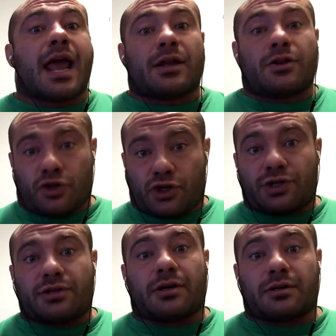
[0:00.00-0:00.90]
And you
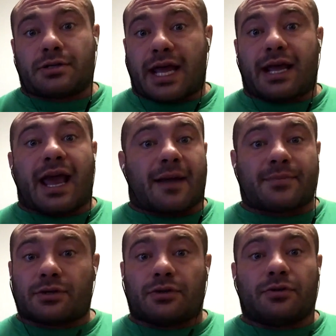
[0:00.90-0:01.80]
should take
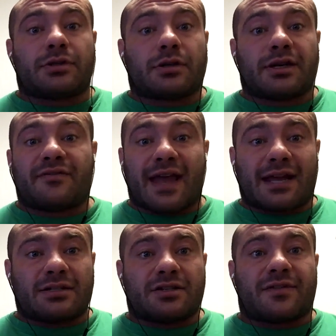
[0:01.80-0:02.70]
absolute
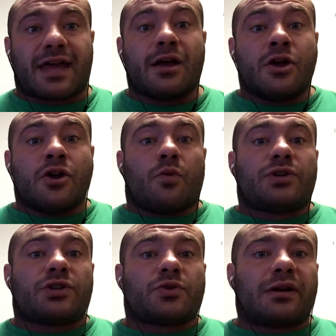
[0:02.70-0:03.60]
advantage of that, which
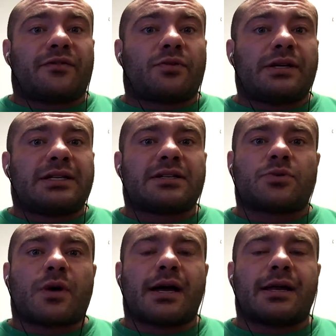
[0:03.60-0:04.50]
is one of the reasons
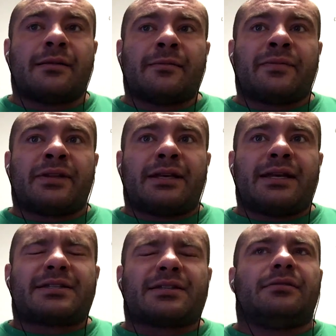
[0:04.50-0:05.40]
why
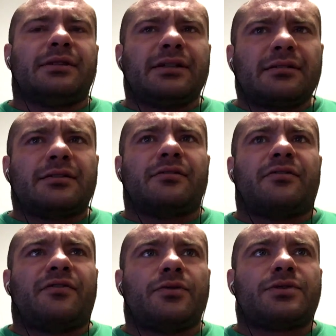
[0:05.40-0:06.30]
it's a little
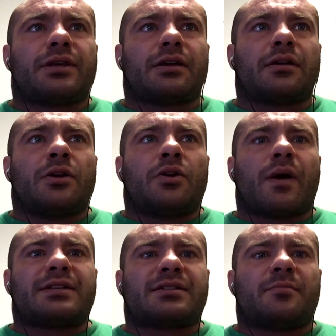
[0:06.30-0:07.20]
confusing
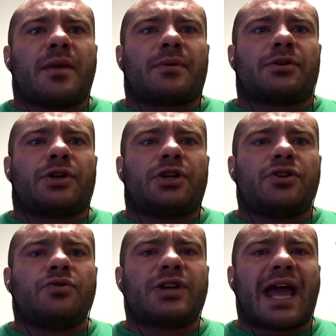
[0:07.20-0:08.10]
why some people are
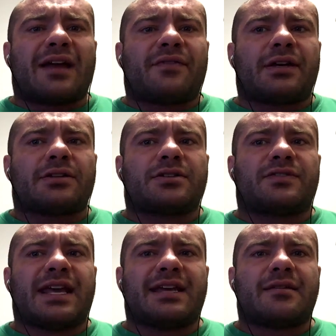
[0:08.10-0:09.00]
huge advocates of
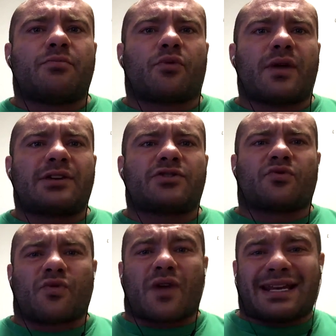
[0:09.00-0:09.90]
taking breaks
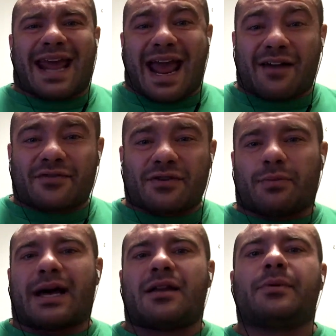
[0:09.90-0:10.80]
right after
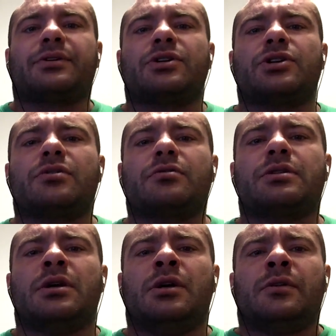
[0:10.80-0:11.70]
bodybuilding shows.
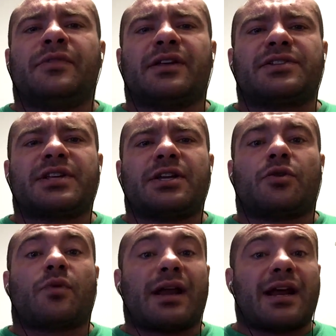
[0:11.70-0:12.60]
They'll say,
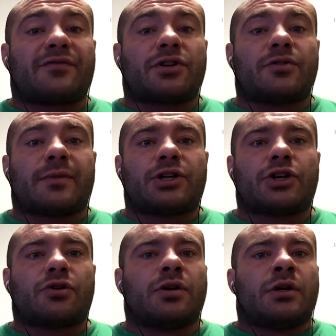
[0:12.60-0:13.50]
right after I do my
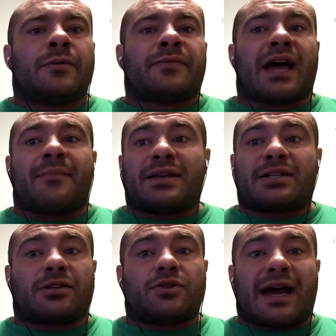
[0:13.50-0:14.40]
show, I
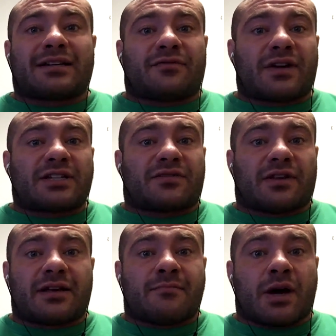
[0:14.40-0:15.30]
basically do active rest for
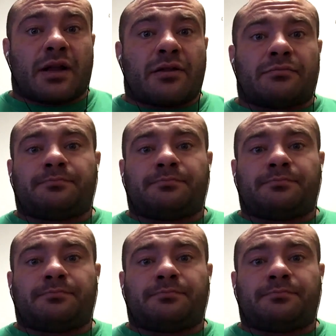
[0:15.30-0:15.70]
like a month.